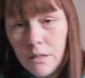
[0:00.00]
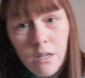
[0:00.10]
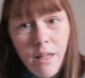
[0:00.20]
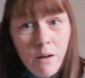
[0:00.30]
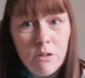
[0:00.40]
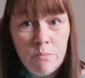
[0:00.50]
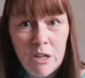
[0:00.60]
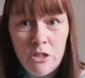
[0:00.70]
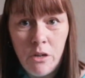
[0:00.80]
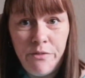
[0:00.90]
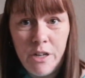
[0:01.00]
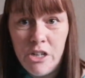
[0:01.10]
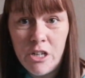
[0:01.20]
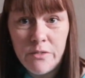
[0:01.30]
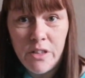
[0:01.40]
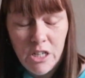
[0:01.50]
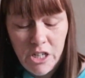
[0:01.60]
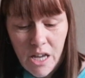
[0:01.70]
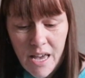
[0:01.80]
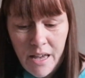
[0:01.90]
So that was my 2 finishes for
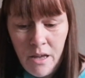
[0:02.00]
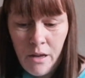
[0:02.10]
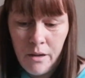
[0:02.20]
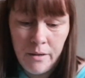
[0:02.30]
this year.